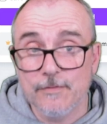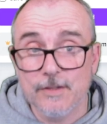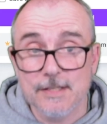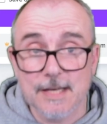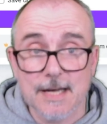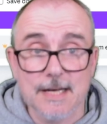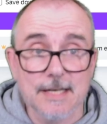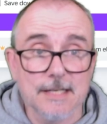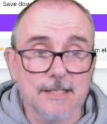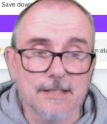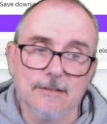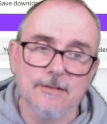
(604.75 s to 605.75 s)
of the
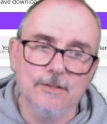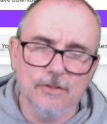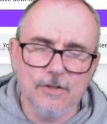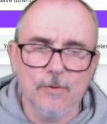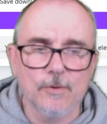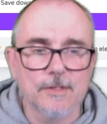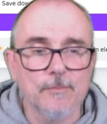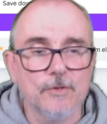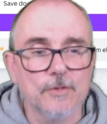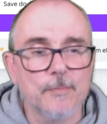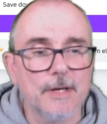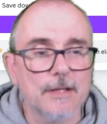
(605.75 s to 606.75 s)
size. You don't want it
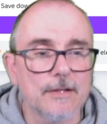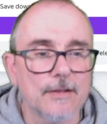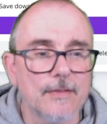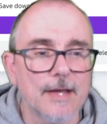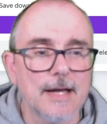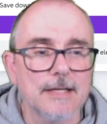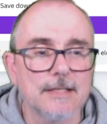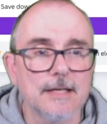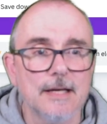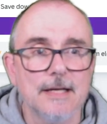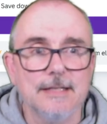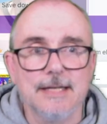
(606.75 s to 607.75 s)
much bigger than that.
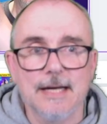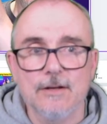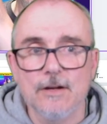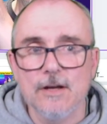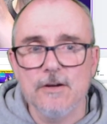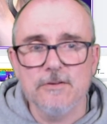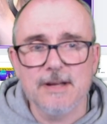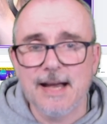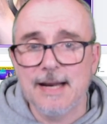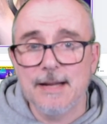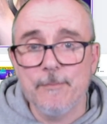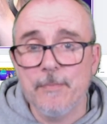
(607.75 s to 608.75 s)
Download, and it